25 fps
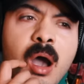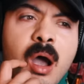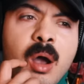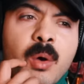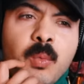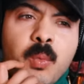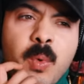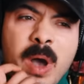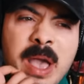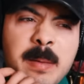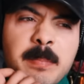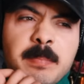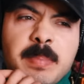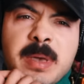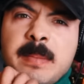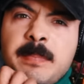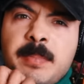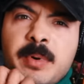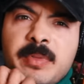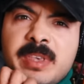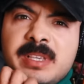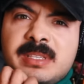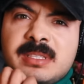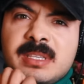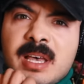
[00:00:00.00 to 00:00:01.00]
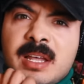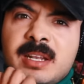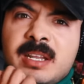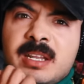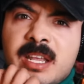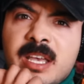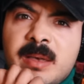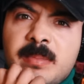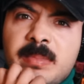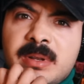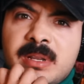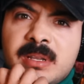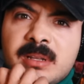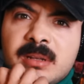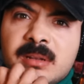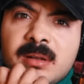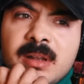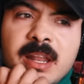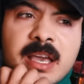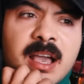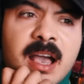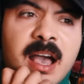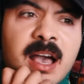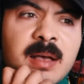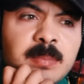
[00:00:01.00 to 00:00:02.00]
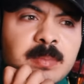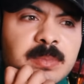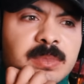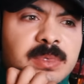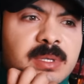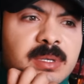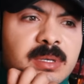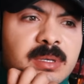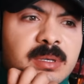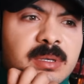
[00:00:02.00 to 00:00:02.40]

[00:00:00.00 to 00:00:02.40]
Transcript: Are white people this uninhibited? Like, I'm...